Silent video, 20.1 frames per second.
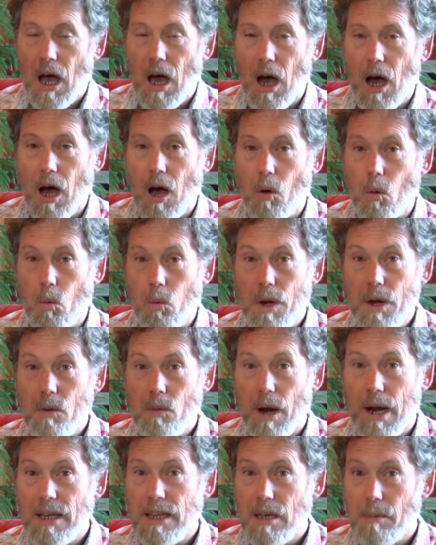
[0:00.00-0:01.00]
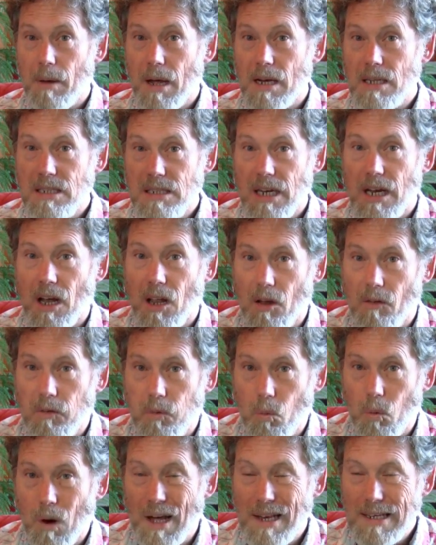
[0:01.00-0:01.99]
Uh, we rate them on a scale
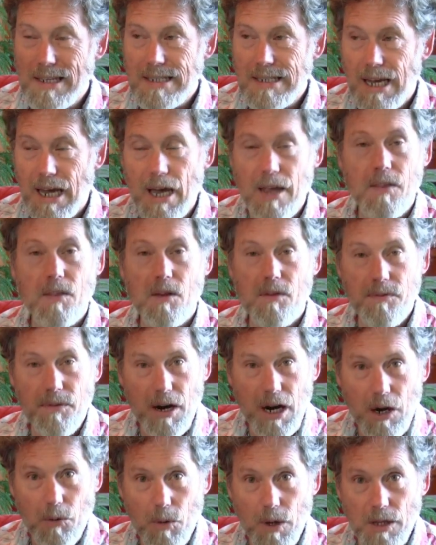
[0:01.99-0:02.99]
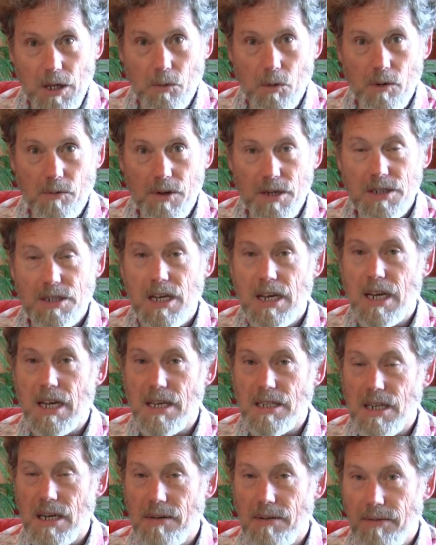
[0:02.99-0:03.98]
of 1 to 10. The fairy ring that we're visiting
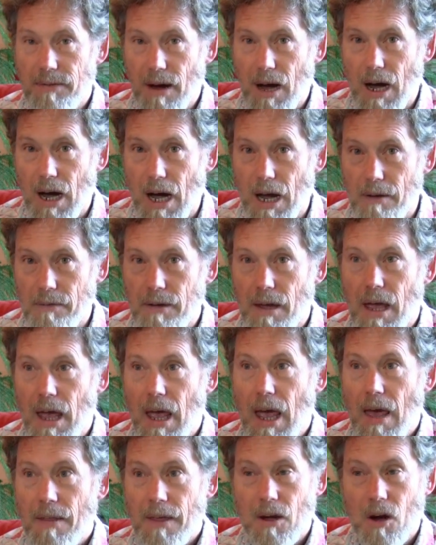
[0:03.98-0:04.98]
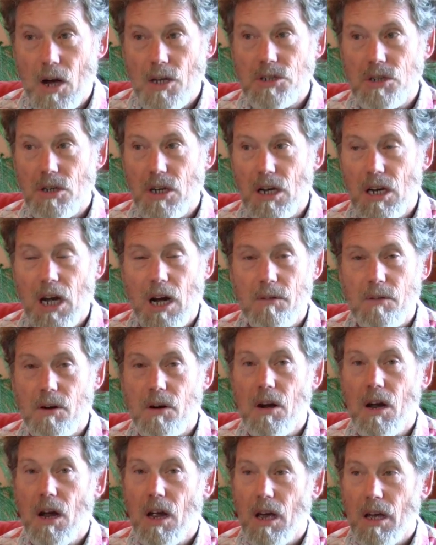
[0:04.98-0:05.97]
is a 5. They also can
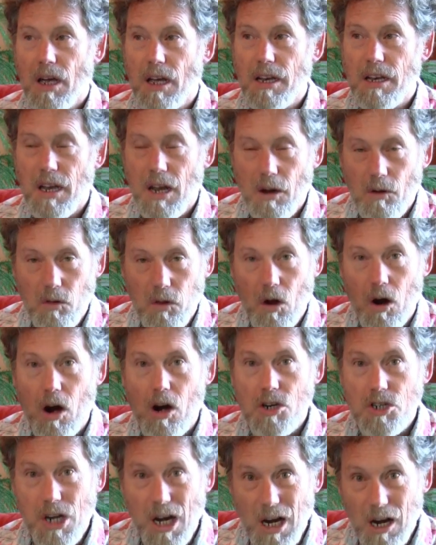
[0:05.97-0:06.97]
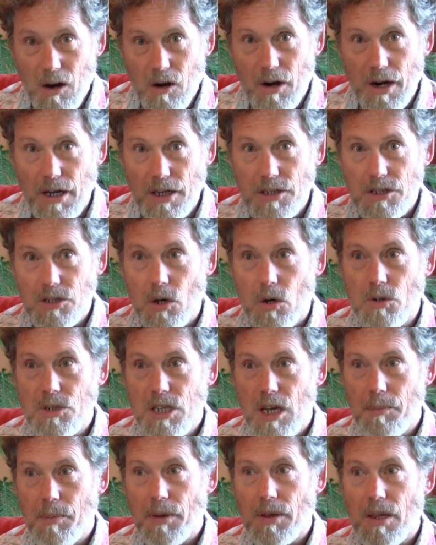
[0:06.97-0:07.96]
cover a, a large area, so
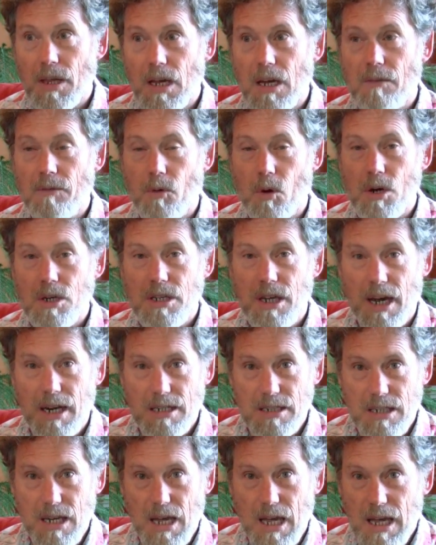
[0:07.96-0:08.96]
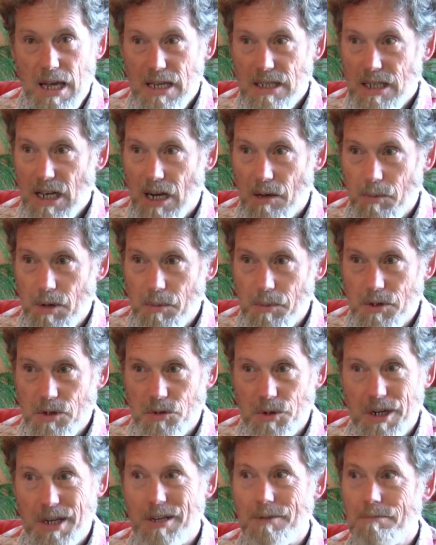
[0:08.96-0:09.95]
typically a vortex is going to be
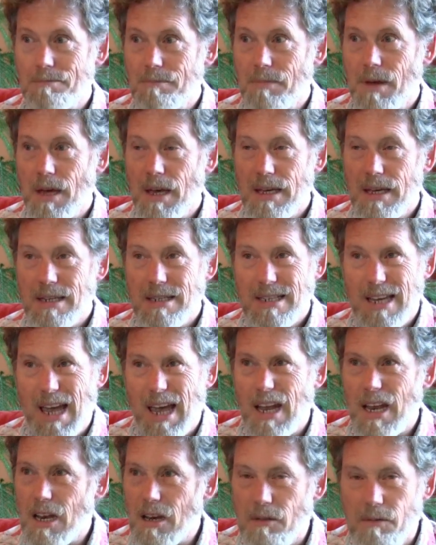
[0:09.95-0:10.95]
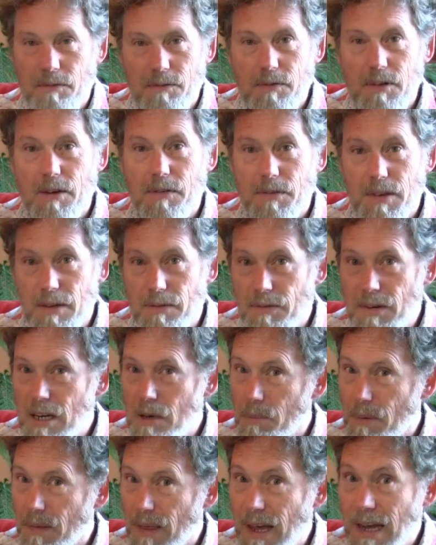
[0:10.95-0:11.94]
between 10 and 50
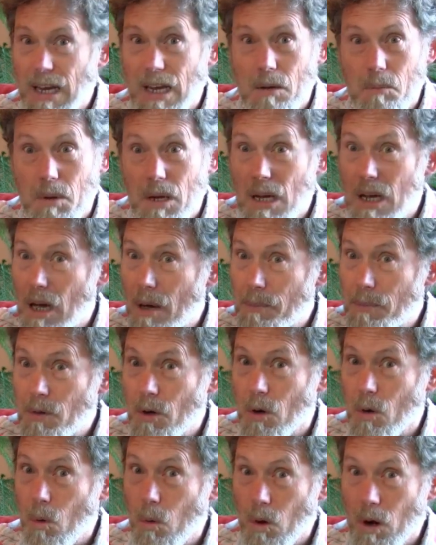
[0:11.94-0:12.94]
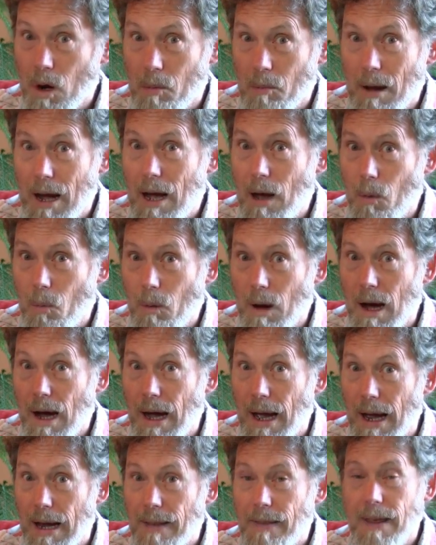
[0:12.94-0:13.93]
feet, but they can be up to a quarter mile
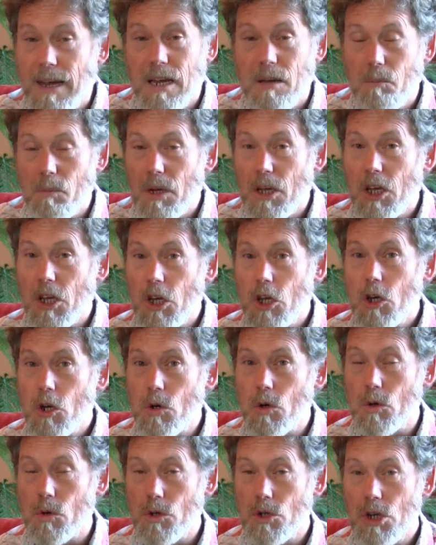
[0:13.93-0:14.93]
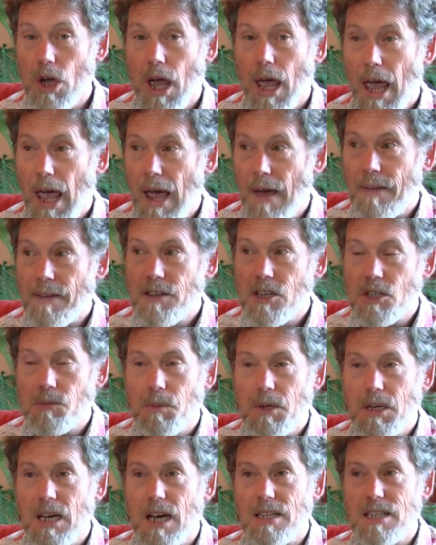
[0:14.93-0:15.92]
wide. They can be huge, and
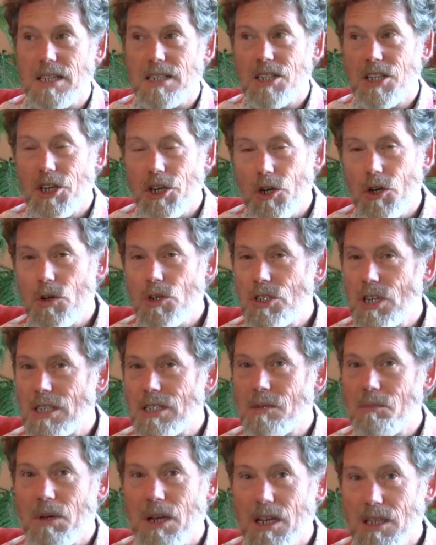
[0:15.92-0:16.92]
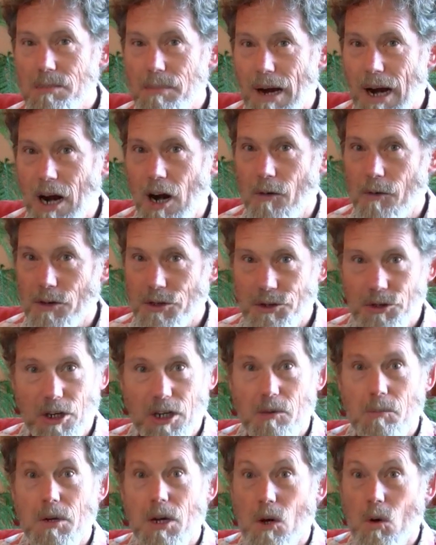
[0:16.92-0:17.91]
just because it's huge doesn't mean it's powerful. So
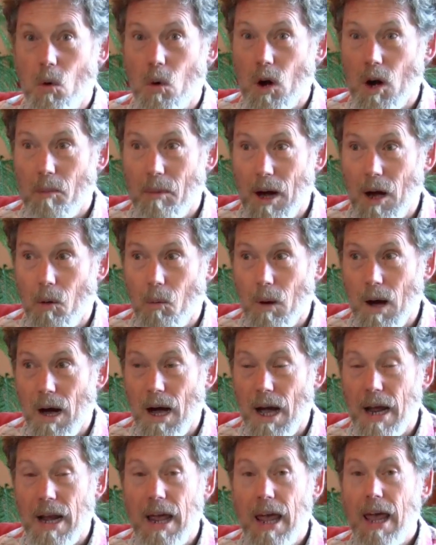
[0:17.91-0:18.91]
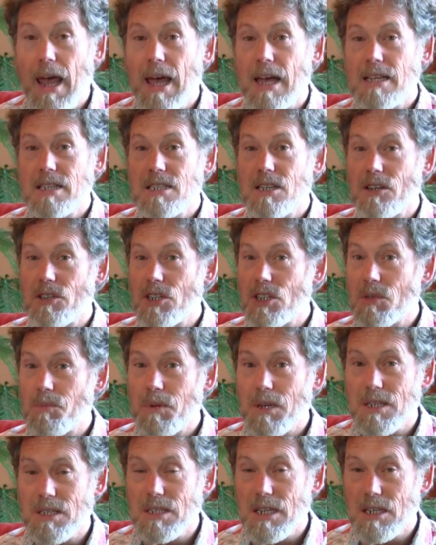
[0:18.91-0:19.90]
it could be a quarter mile wide and still just
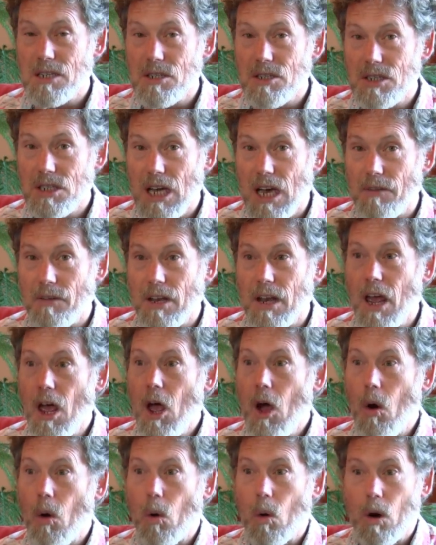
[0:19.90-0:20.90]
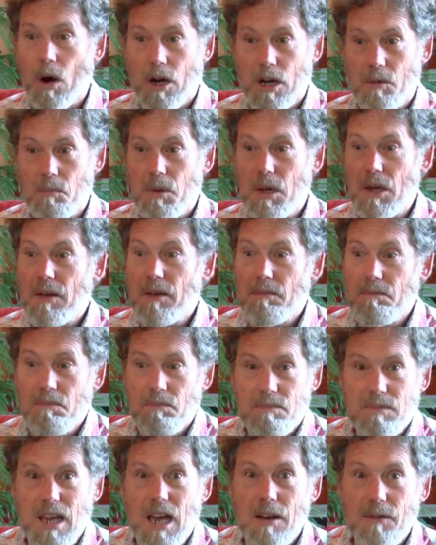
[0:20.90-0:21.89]
be a 6 or 7, or it could be
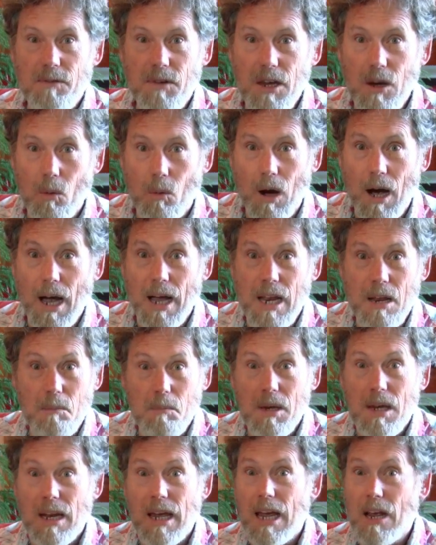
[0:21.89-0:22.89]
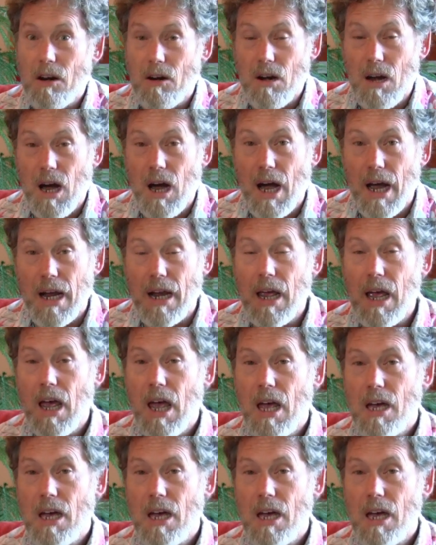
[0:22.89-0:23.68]
10 feet wide and be an 8 or 9.